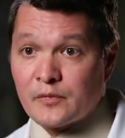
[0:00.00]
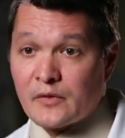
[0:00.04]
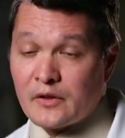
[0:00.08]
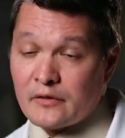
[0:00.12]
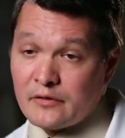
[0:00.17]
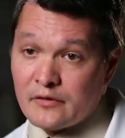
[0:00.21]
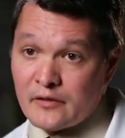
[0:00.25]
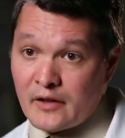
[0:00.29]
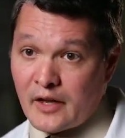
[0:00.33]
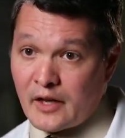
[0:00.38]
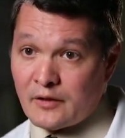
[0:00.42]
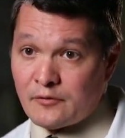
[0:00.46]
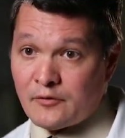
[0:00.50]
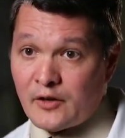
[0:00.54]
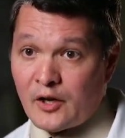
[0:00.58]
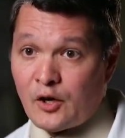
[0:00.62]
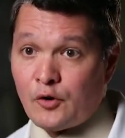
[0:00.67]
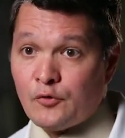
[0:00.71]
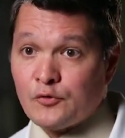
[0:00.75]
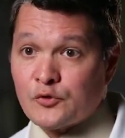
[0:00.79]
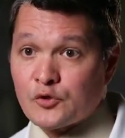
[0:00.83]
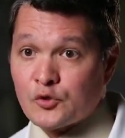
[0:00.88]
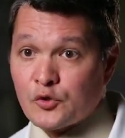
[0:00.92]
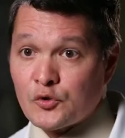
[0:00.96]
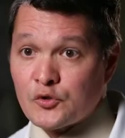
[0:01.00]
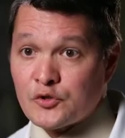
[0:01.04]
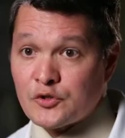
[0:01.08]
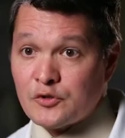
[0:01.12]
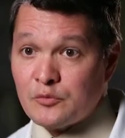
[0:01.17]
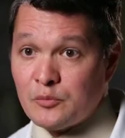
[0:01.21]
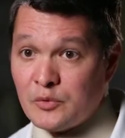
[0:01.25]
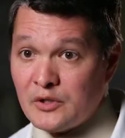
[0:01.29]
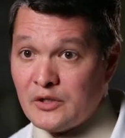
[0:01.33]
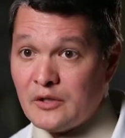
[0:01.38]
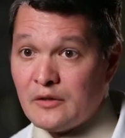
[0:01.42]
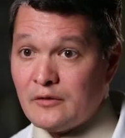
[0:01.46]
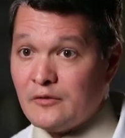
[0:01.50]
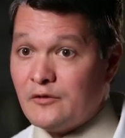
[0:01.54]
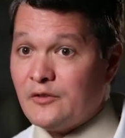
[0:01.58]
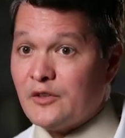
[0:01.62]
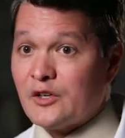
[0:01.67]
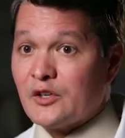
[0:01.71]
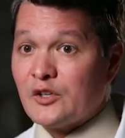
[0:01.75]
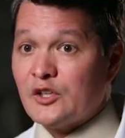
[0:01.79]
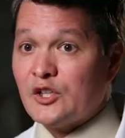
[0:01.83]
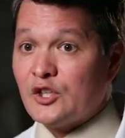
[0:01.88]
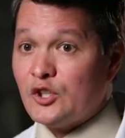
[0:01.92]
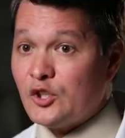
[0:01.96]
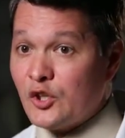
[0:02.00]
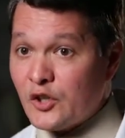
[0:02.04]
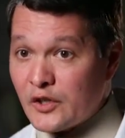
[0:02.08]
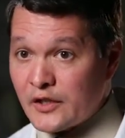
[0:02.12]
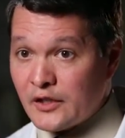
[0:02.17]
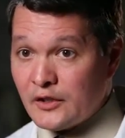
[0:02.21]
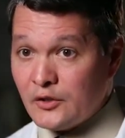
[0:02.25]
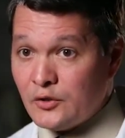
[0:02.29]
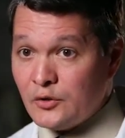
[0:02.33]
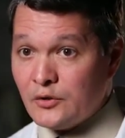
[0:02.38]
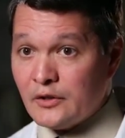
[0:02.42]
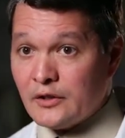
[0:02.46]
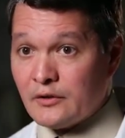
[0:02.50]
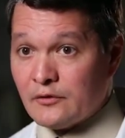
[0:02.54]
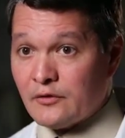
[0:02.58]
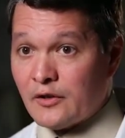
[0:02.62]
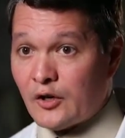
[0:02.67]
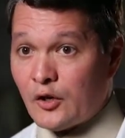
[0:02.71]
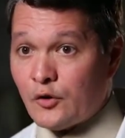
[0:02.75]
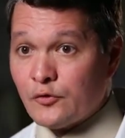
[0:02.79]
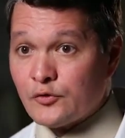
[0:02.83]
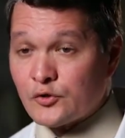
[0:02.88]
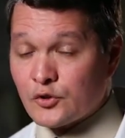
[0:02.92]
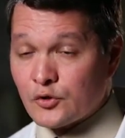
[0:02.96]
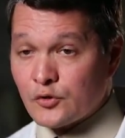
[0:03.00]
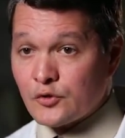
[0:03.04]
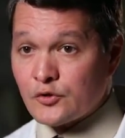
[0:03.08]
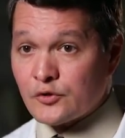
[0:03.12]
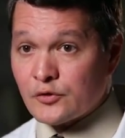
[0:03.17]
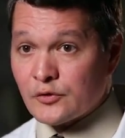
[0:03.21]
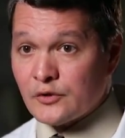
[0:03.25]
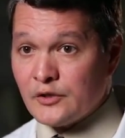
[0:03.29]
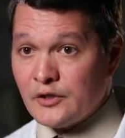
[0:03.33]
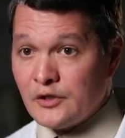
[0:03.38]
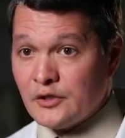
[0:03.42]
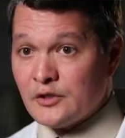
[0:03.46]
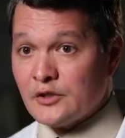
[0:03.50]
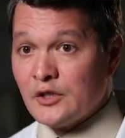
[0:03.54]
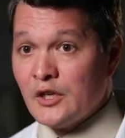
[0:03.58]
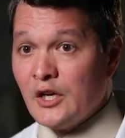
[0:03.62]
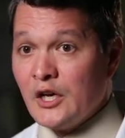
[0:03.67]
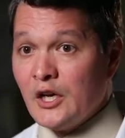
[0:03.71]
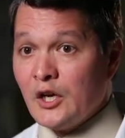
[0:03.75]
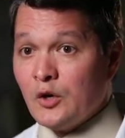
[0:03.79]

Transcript: And that valve surgeon, being very good at doing valve surgeries,